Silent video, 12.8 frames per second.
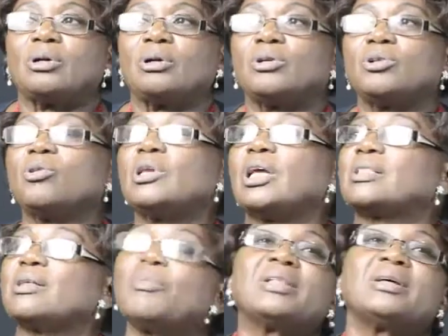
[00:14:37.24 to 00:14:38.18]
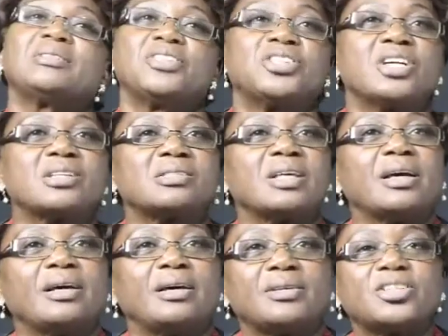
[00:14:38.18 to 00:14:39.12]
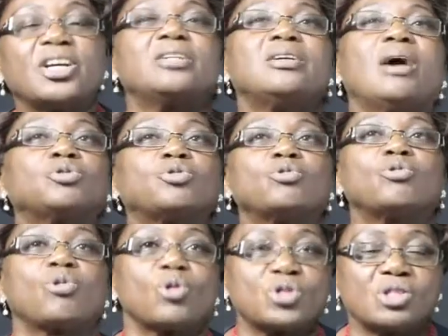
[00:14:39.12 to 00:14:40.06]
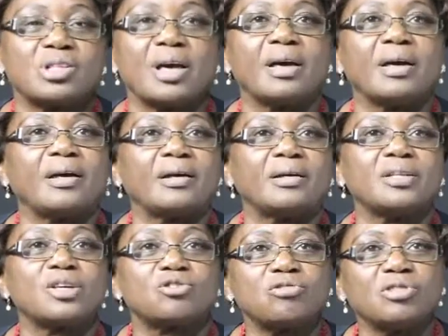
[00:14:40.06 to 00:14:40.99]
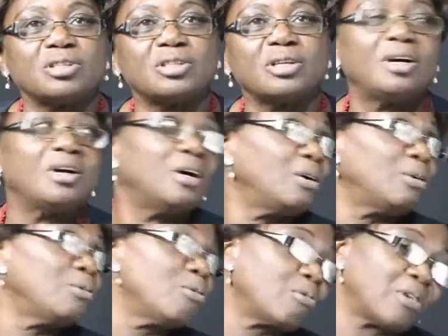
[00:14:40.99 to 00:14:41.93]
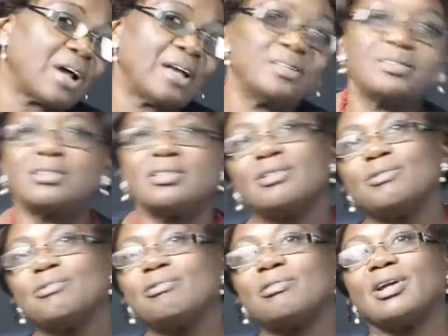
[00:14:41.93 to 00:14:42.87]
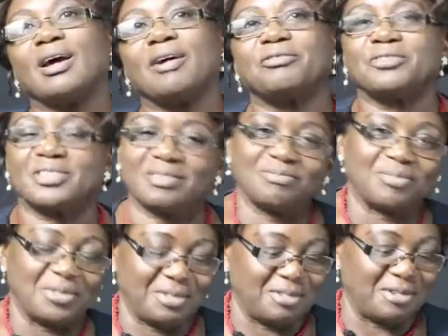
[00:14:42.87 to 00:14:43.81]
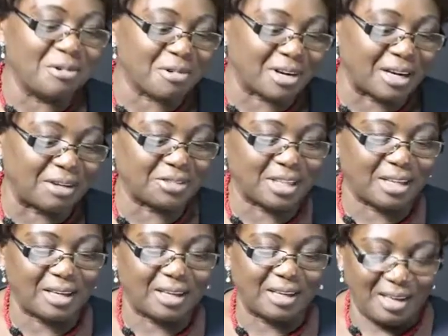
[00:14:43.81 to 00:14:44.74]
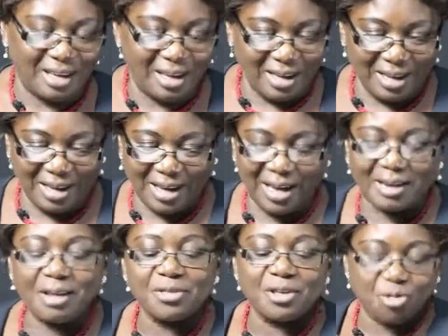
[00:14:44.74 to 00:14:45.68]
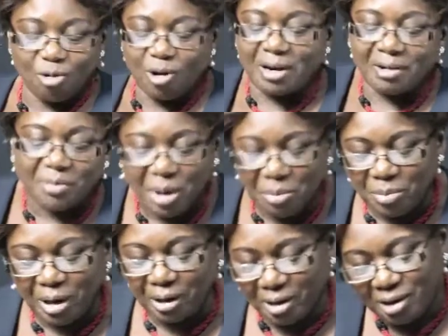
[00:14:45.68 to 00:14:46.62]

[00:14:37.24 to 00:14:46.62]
Like the mother teaches the child how to cross the street. Look right, look left, look left again. I think you can remember.